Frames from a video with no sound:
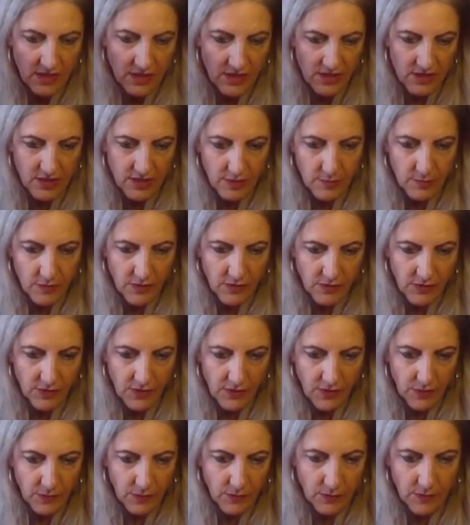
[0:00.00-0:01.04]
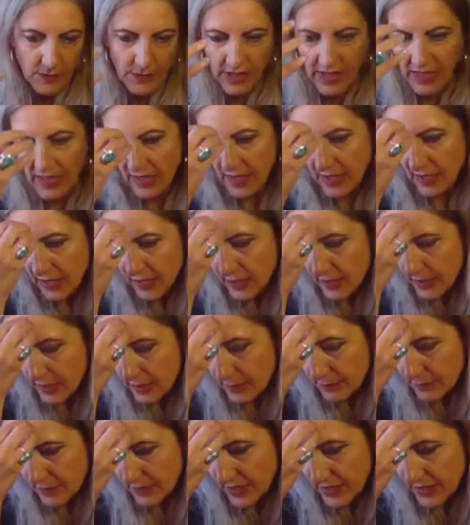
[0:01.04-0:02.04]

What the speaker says: Some of you may